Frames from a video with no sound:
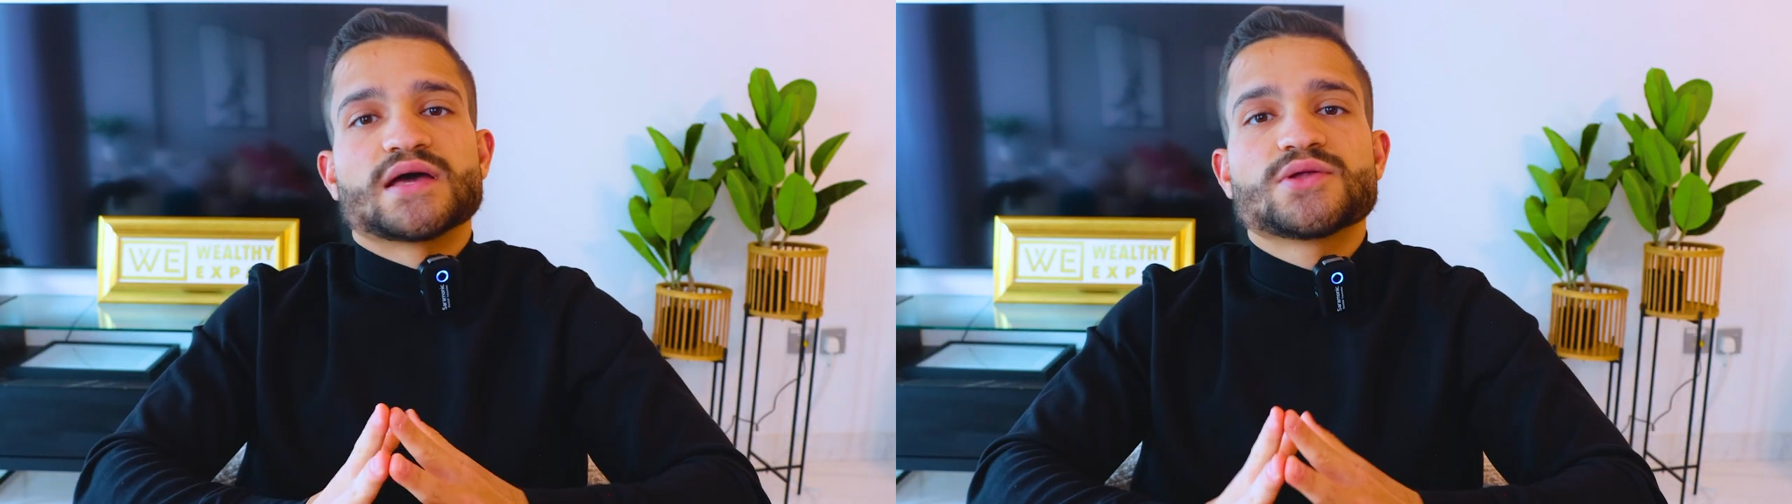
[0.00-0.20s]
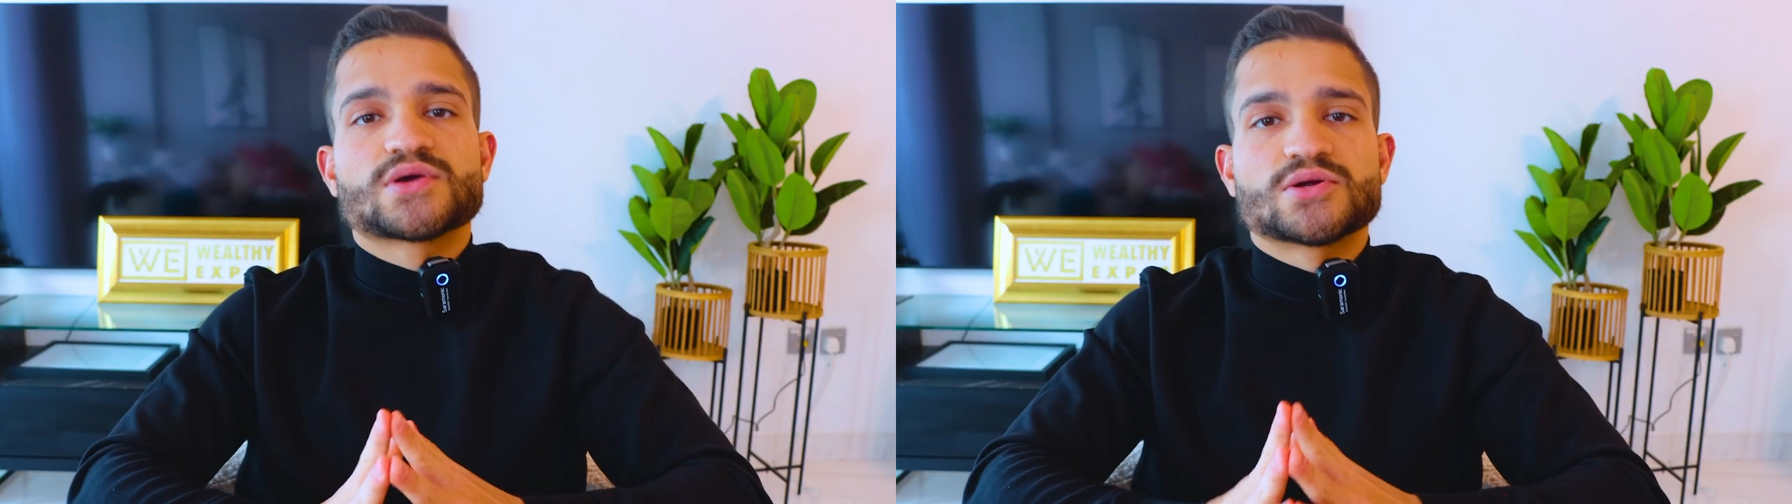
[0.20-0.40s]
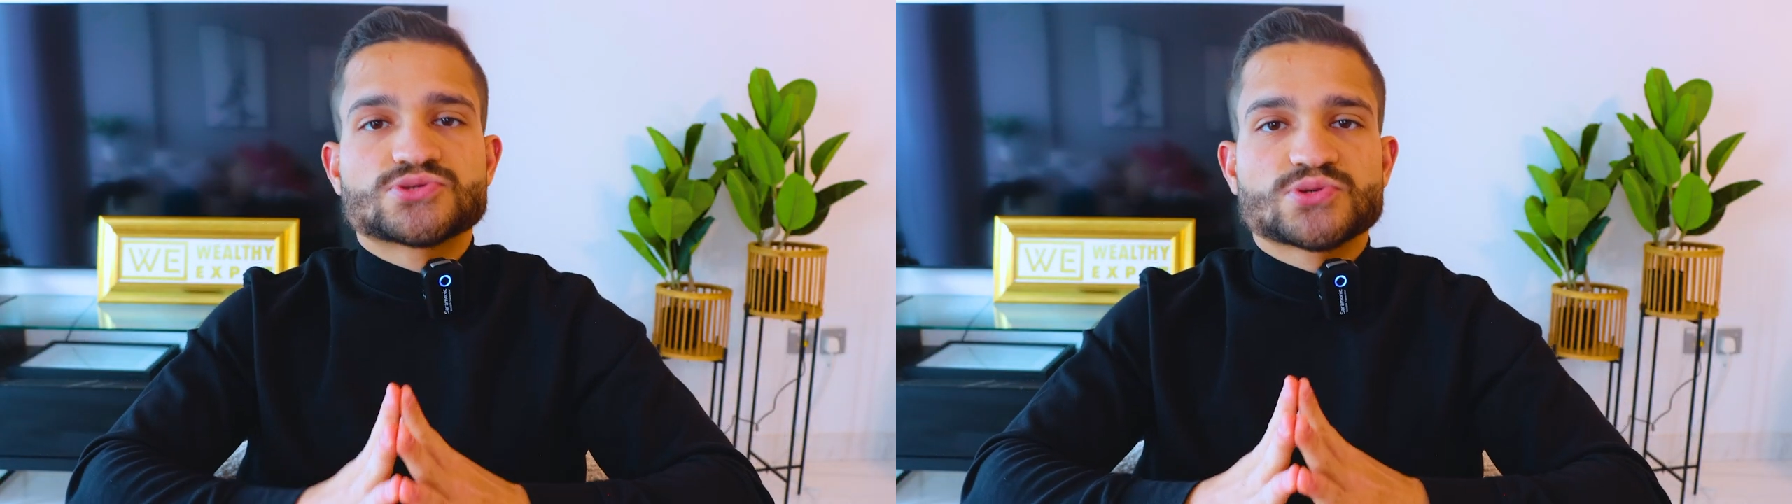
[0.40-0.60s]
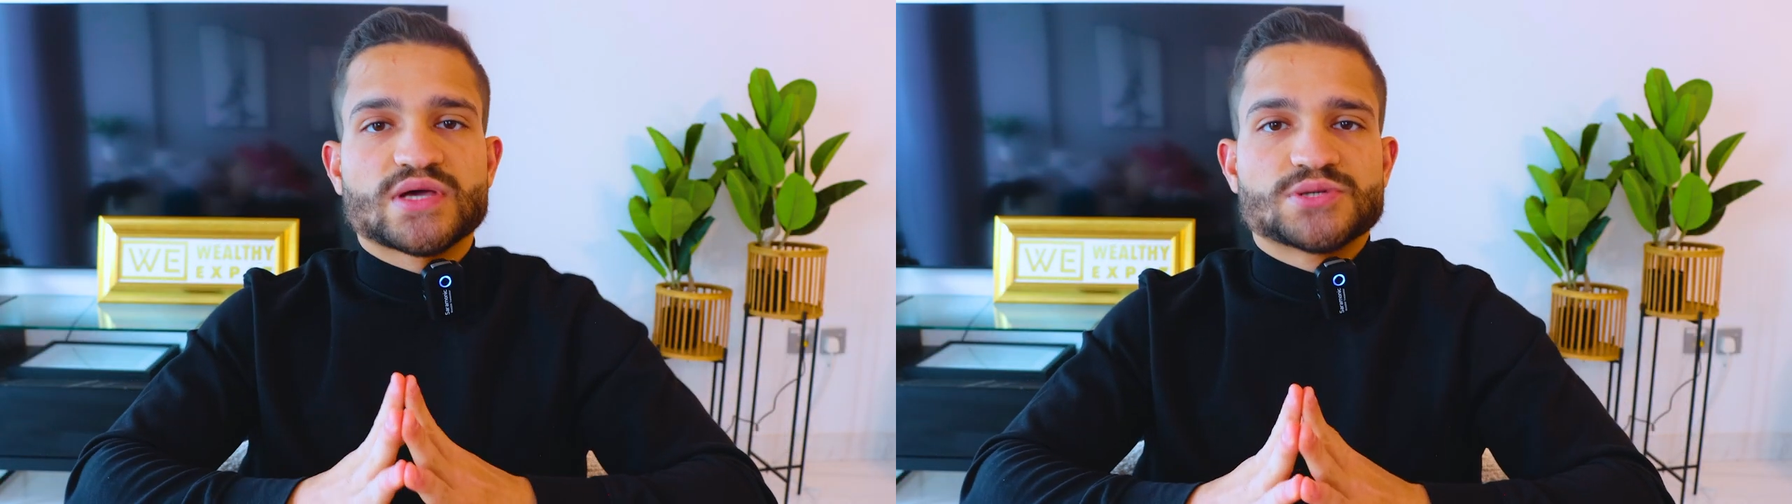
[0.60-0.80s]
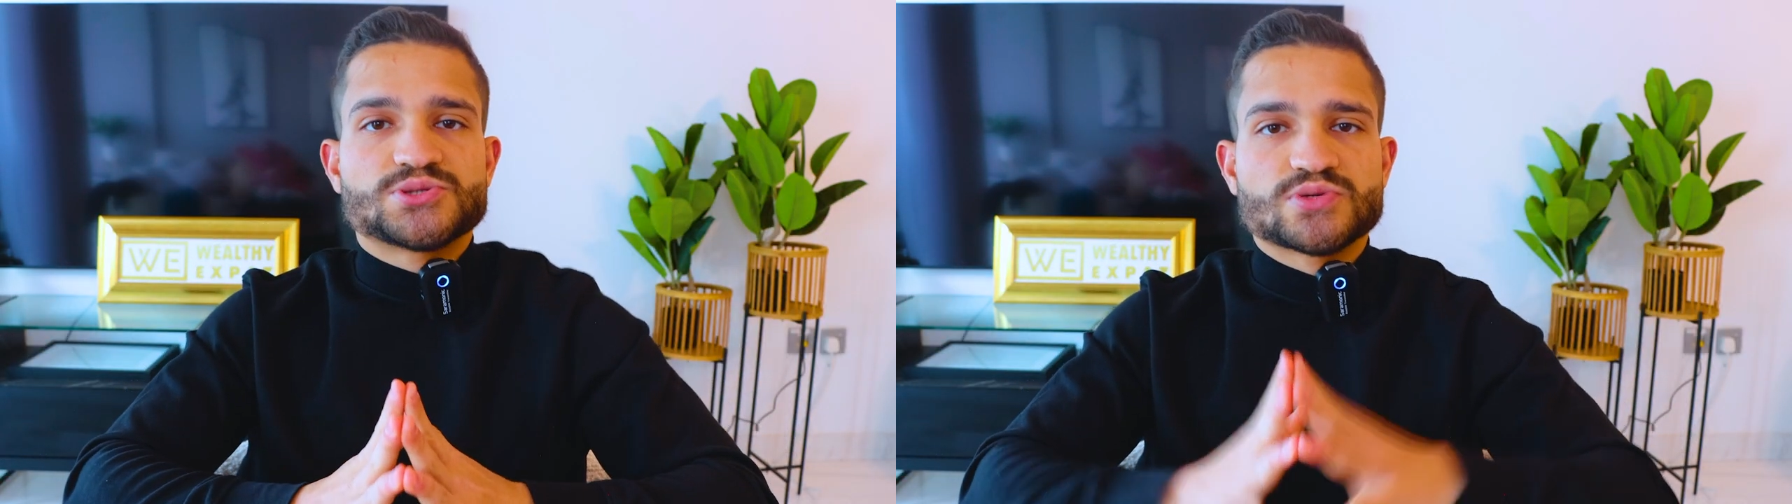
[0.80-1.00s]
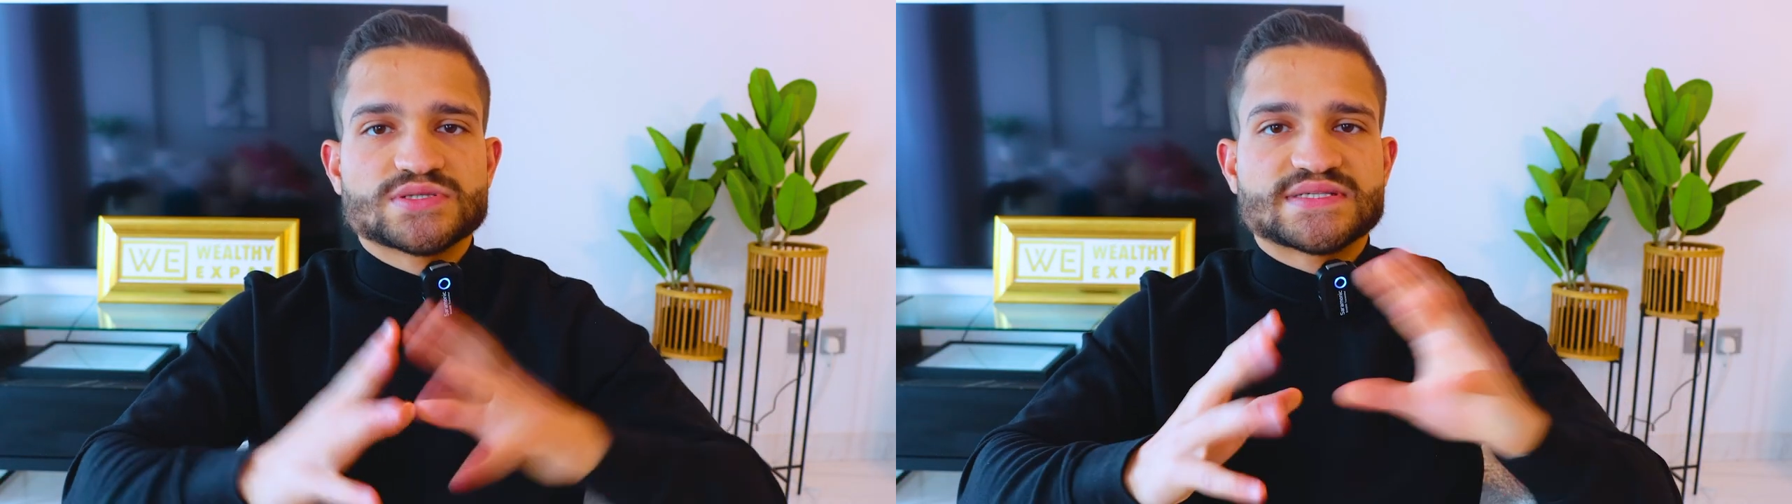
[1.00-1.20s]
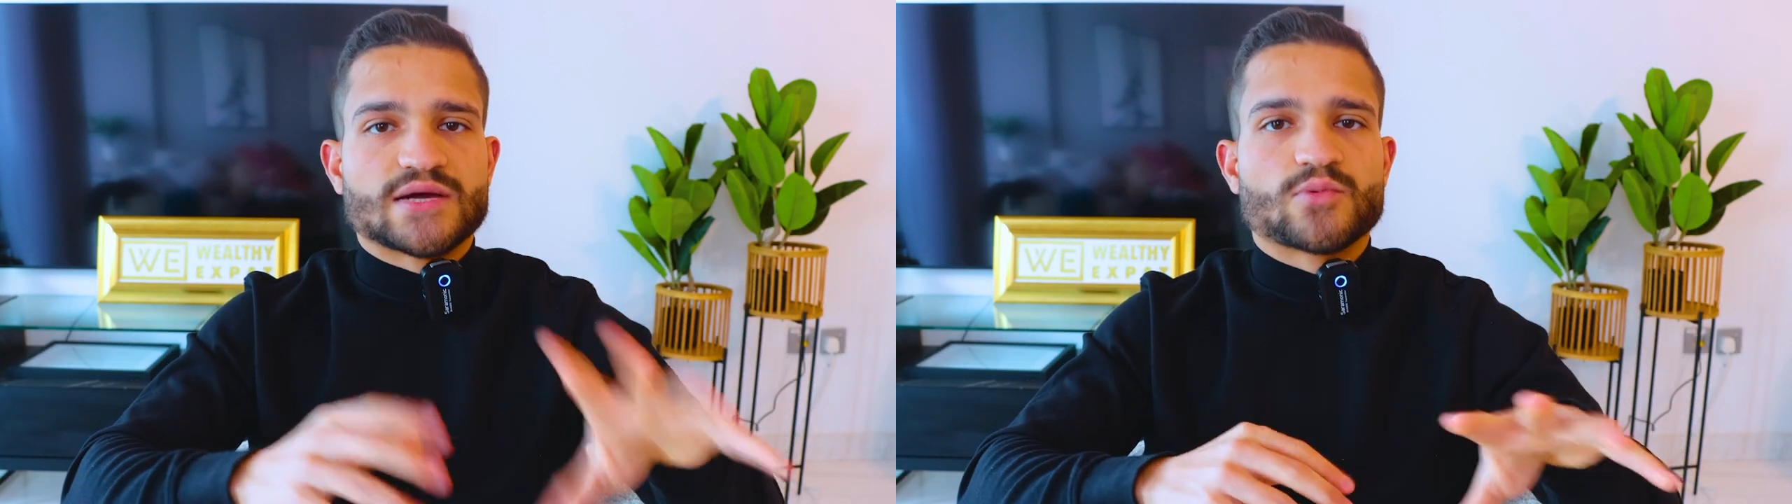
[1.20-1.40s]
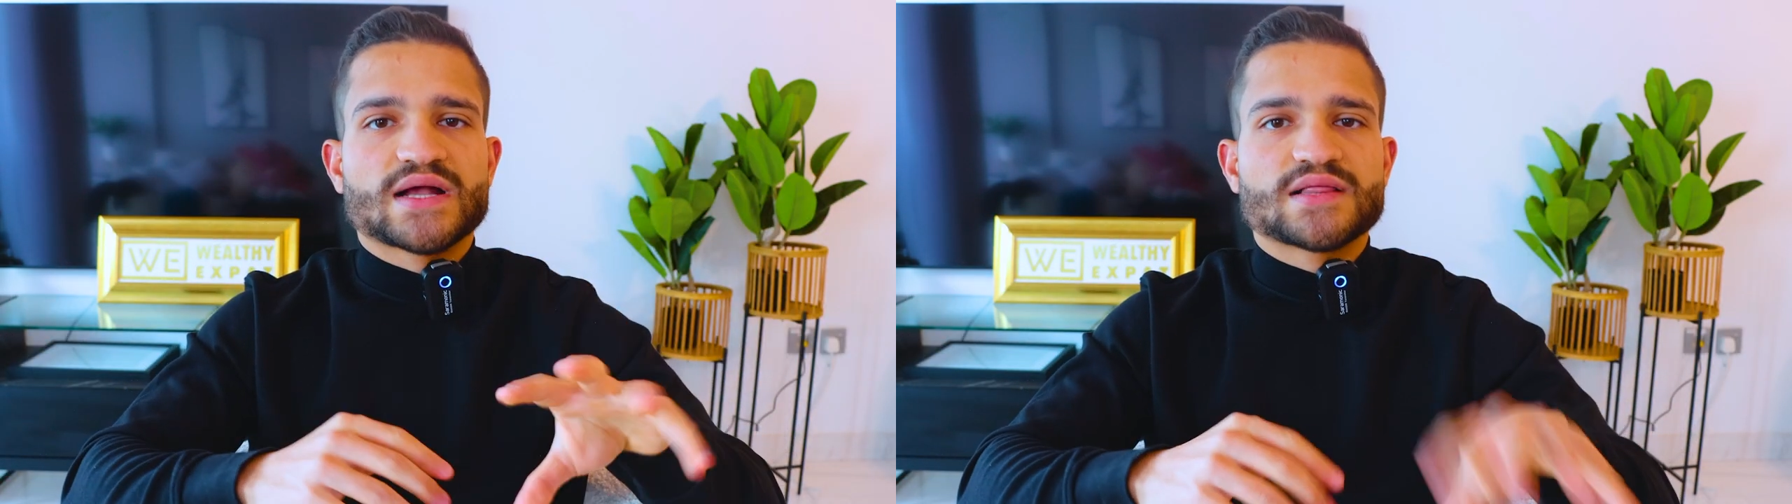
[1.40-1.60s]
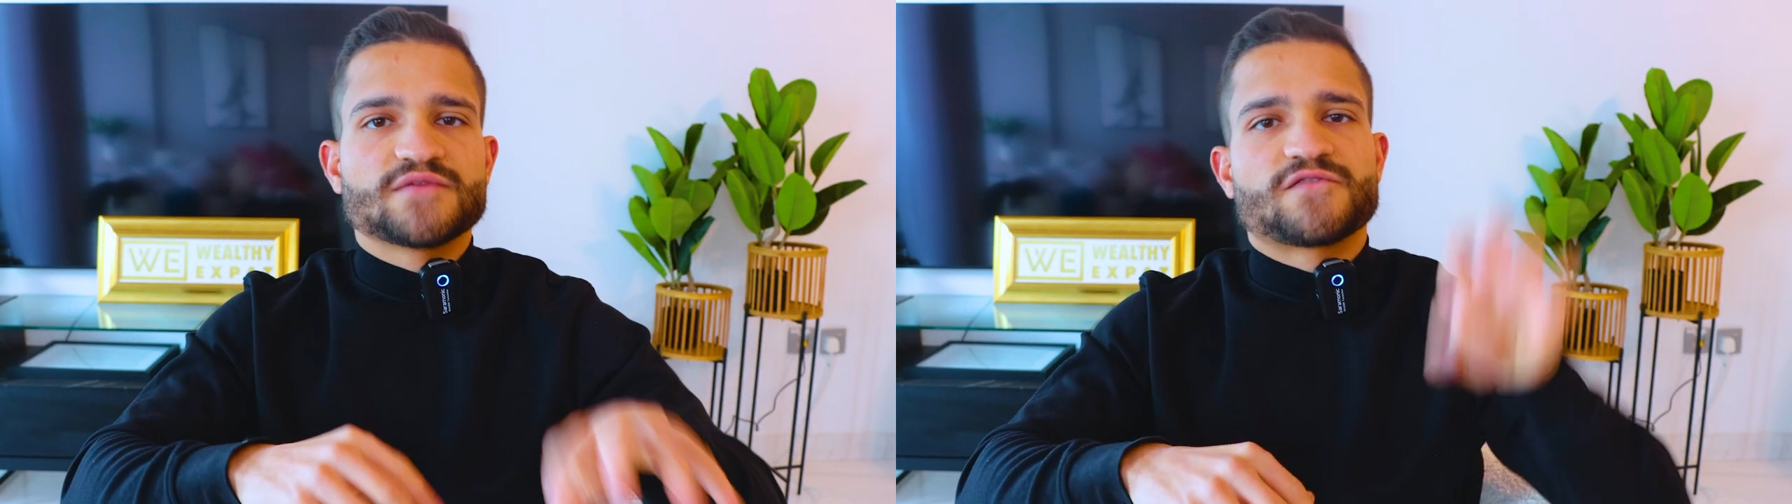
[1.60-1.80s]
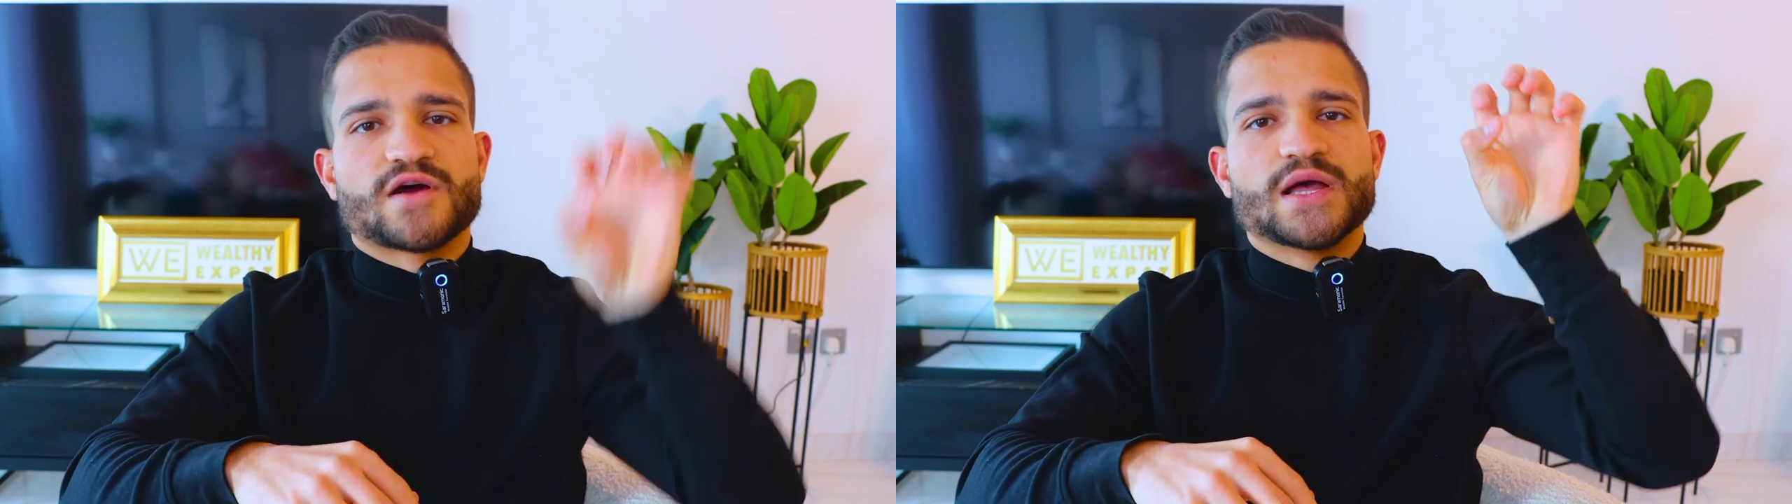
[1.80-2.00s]
and you can also get insurance directly
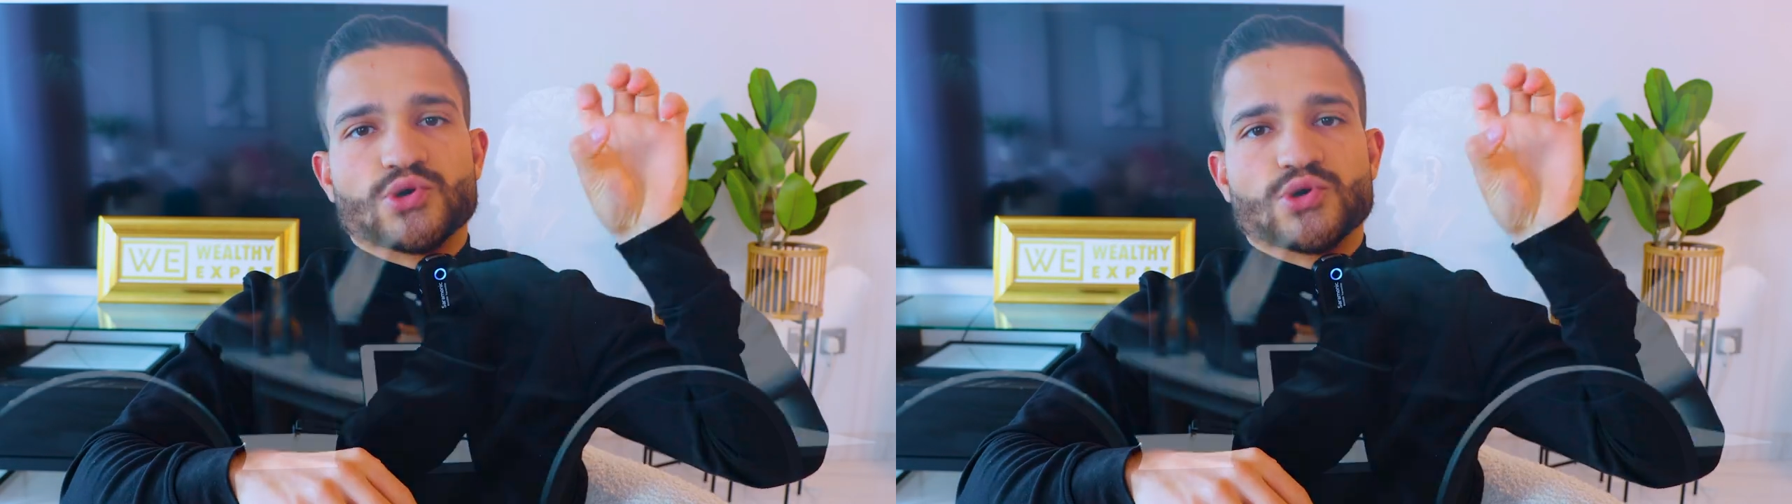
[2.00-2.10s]
from